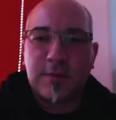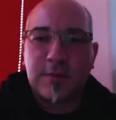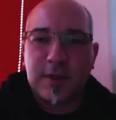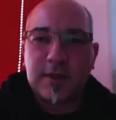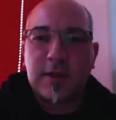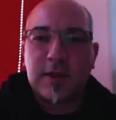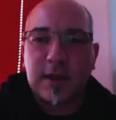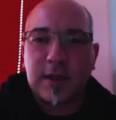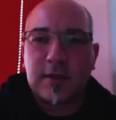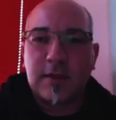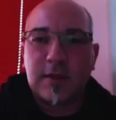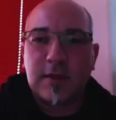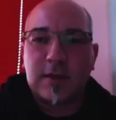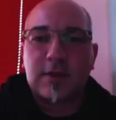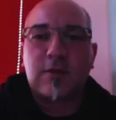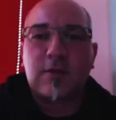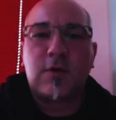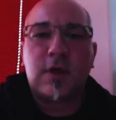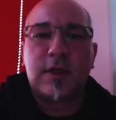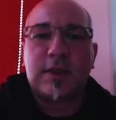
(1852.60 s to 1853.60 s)
data
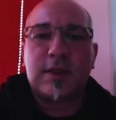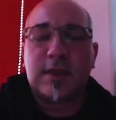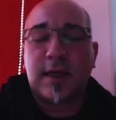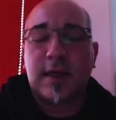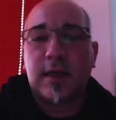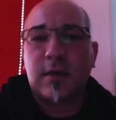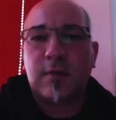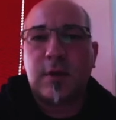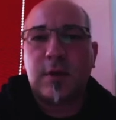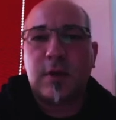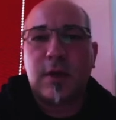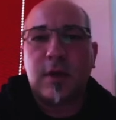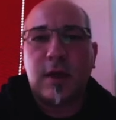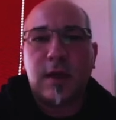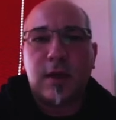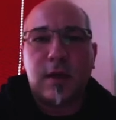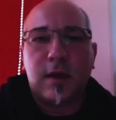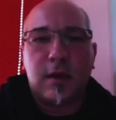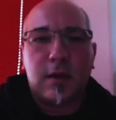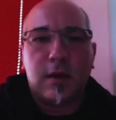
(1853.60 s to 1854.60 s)
store and scalable.
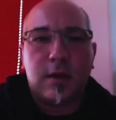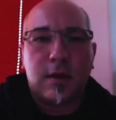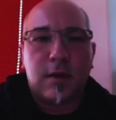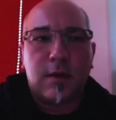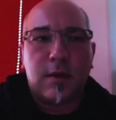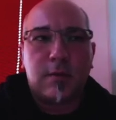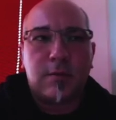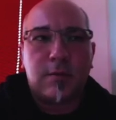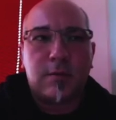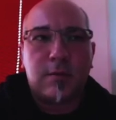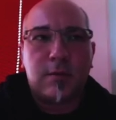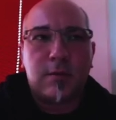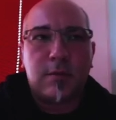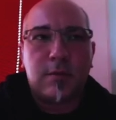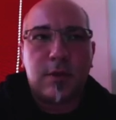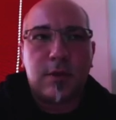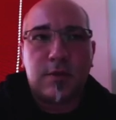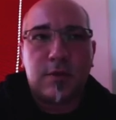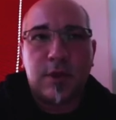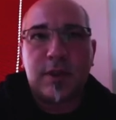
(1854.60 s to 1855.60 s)

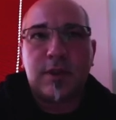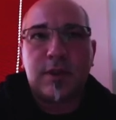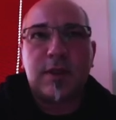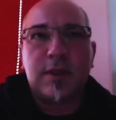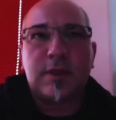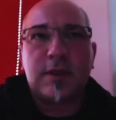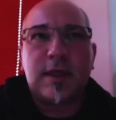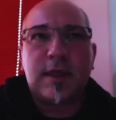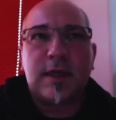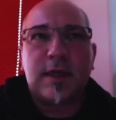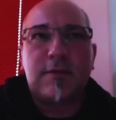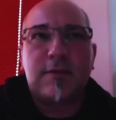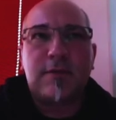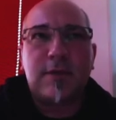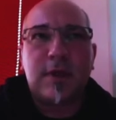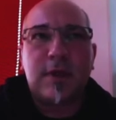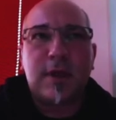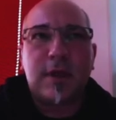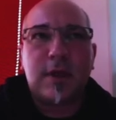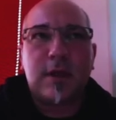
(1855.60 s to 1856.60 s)
The reason is that
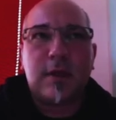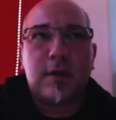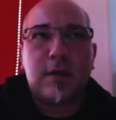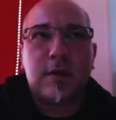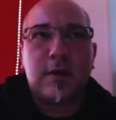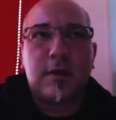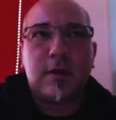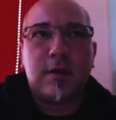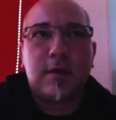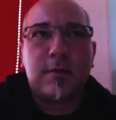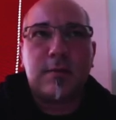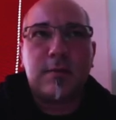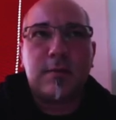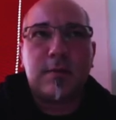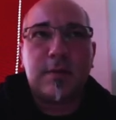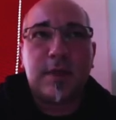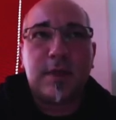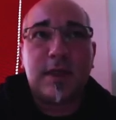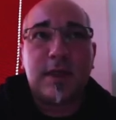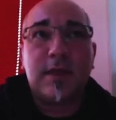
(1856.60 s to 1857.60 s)
we
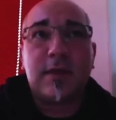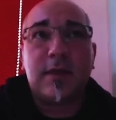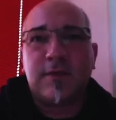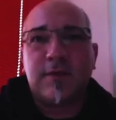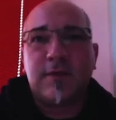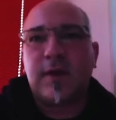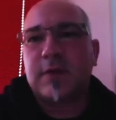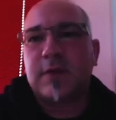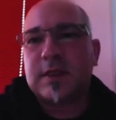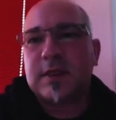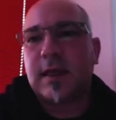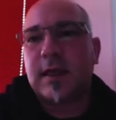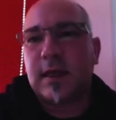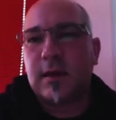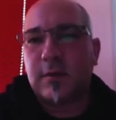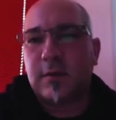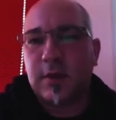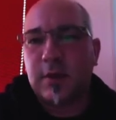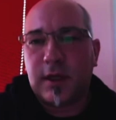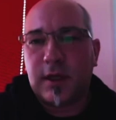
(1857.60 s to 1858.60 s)
need it very
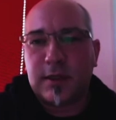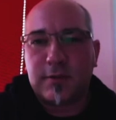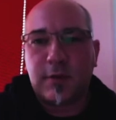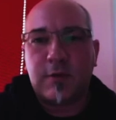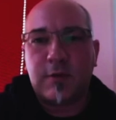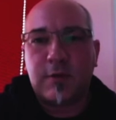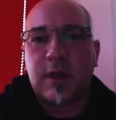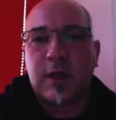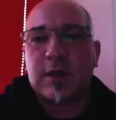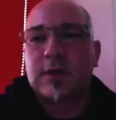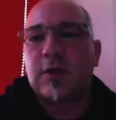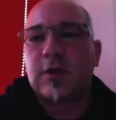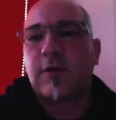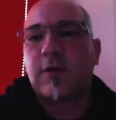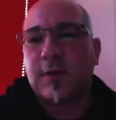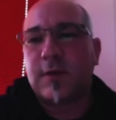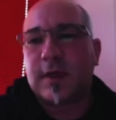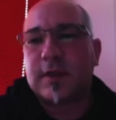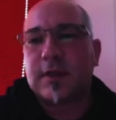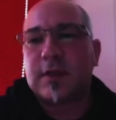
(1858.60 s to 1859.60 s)
scalable, as we run a
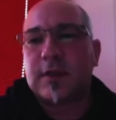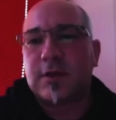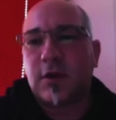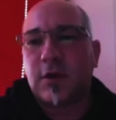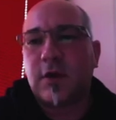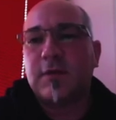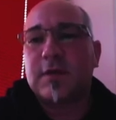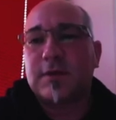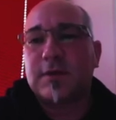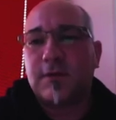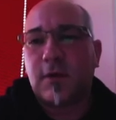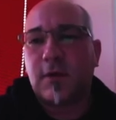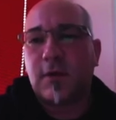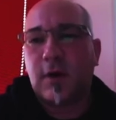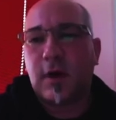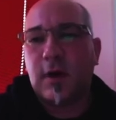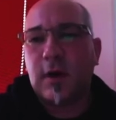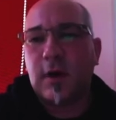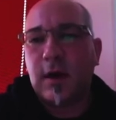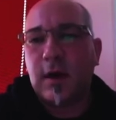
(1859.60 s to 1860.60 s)
software as a service
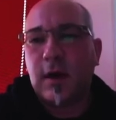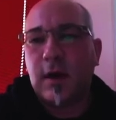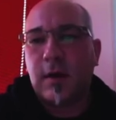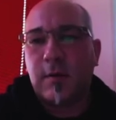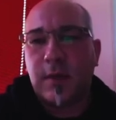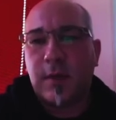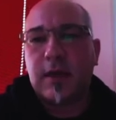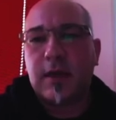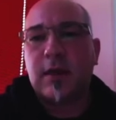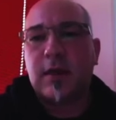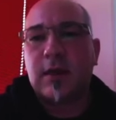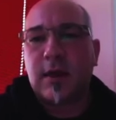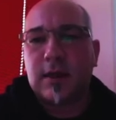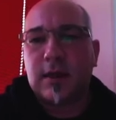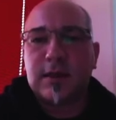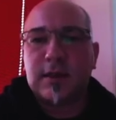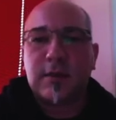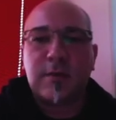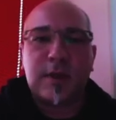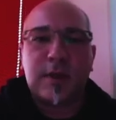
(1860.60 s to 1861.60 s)
for many
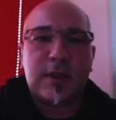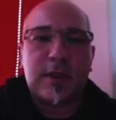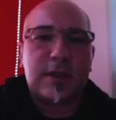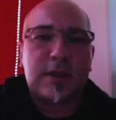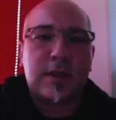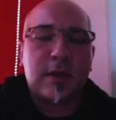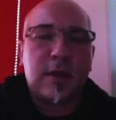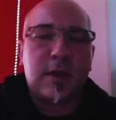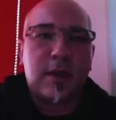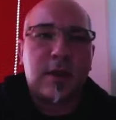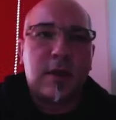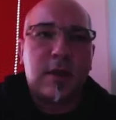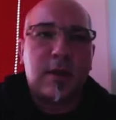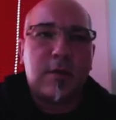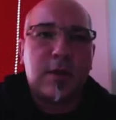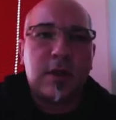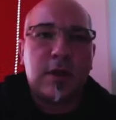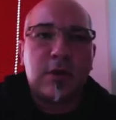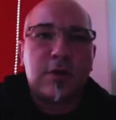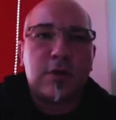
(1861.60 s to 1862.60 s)
customers.
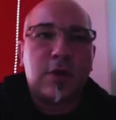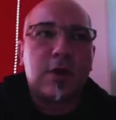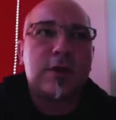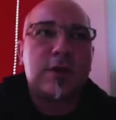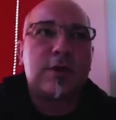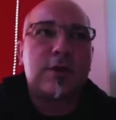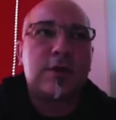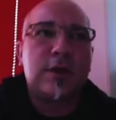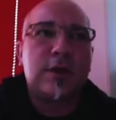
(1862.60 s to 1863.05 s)
We looked also into